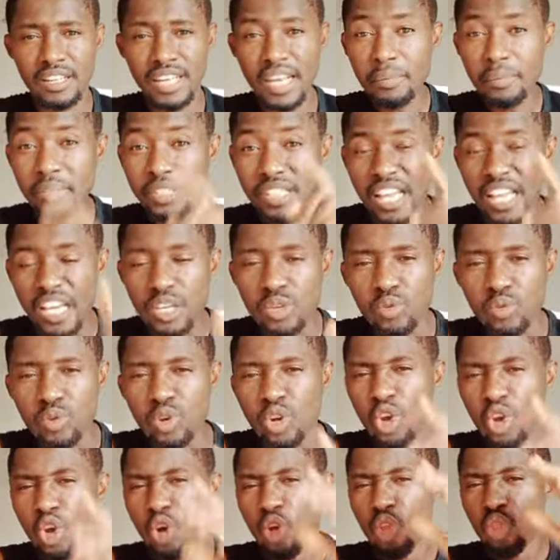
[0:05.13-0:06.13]
Let me tell you,
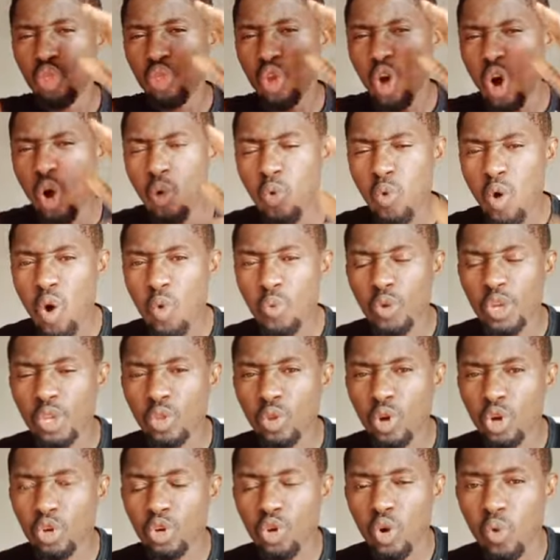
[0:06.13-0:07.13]
no one
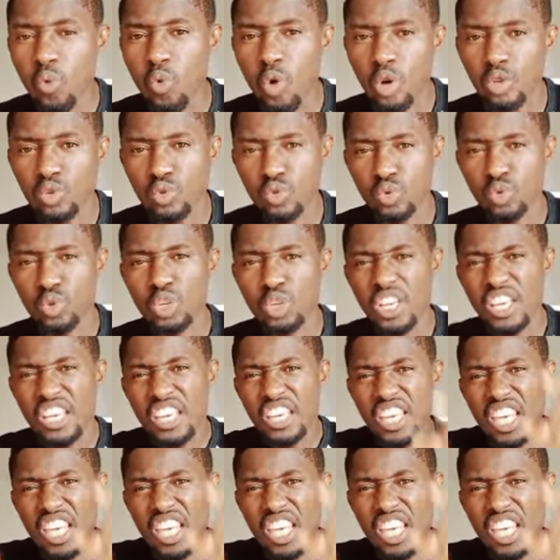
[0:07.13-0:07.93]
will know your worth